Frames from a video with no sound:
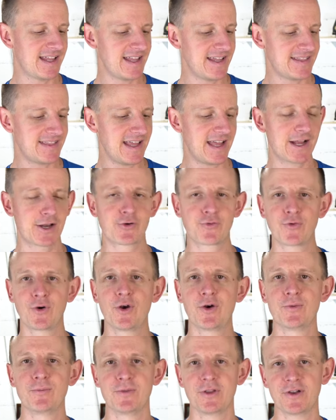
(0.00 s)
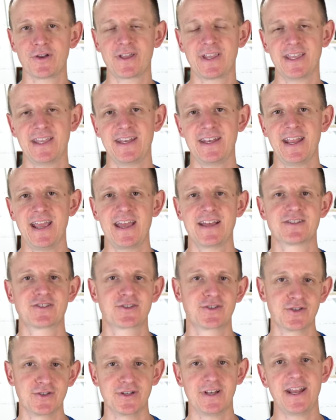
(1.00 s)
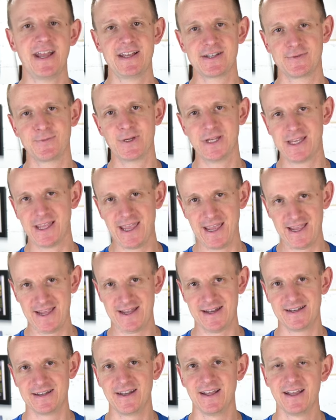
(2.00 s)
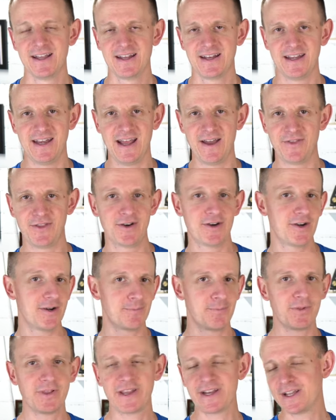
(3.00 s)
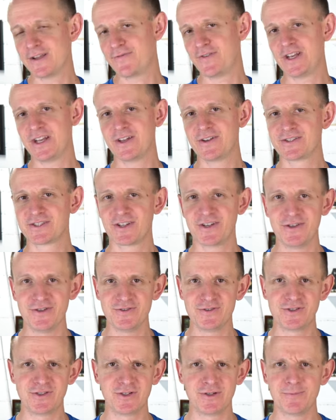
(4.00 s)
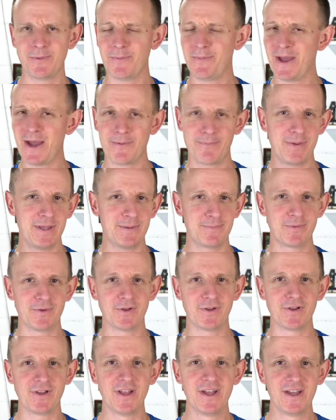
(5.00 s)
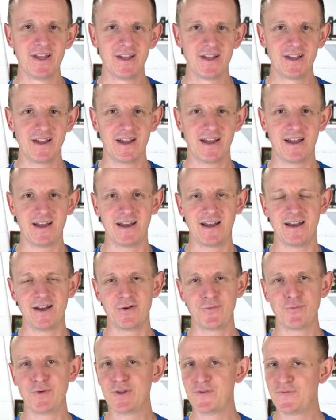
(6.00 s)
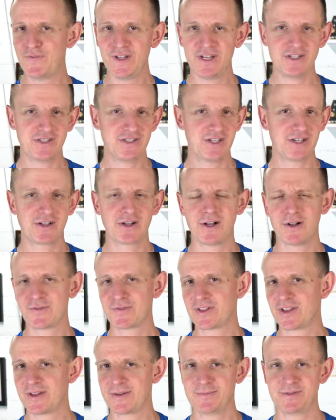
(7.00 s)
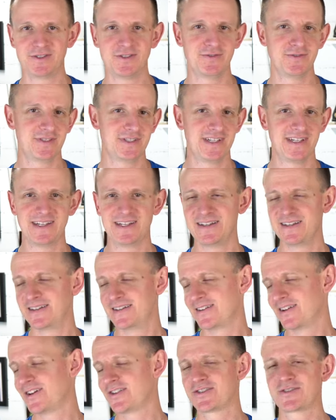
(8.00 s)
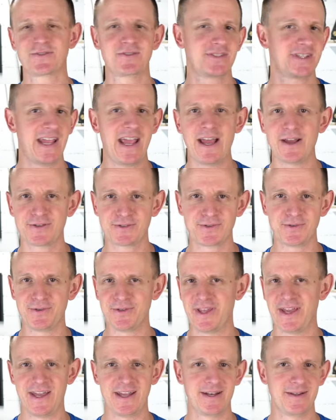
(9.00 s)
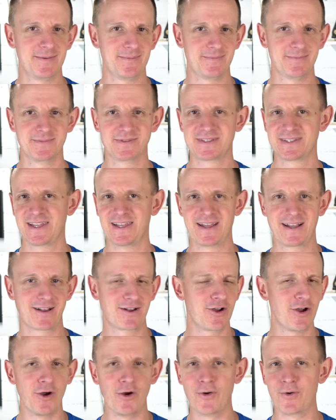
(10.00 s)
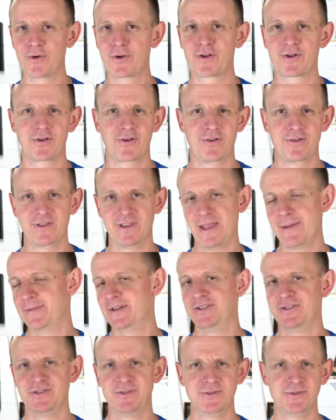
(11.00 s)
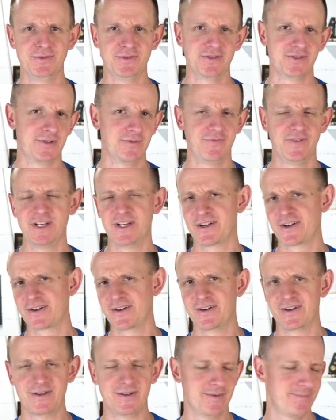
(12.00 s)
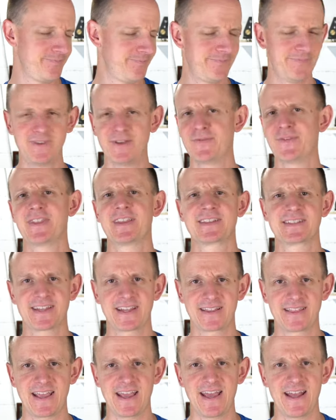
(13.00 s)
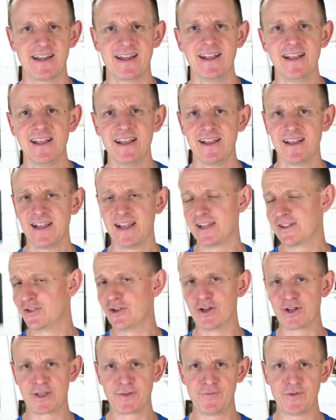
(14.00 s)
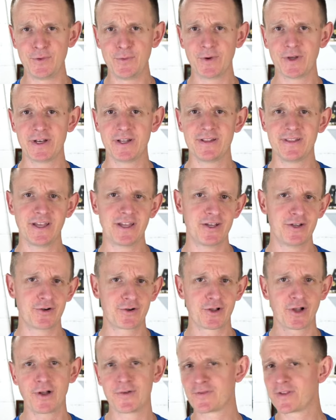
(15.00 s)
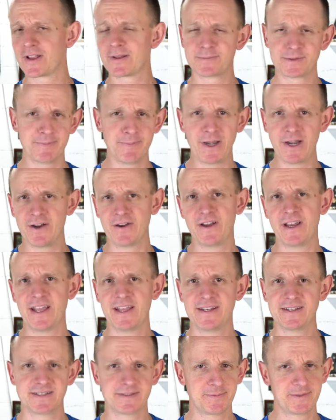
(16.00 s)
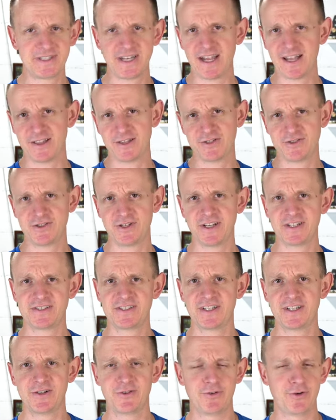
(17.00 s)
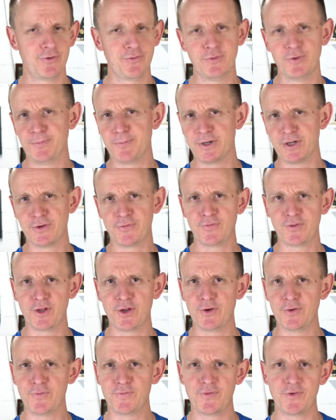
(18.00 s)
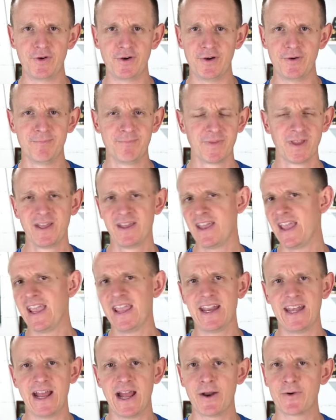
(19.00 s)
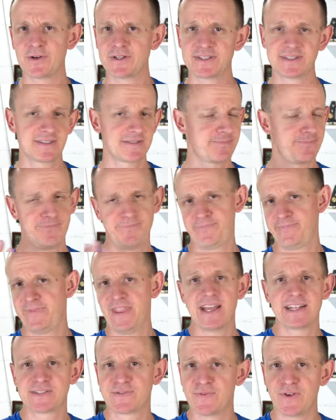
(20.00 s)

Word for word: get that chrome looking as good as we can. Now there are plenty of videos on YouTube about people uh, refinishing golf clubs using all sorts of household items like Coke or lemon juice or vinegar, or different things like that. And look, if you wanna let your golf clubs marinate in some salad dressing or a root beer float for eight hours, that's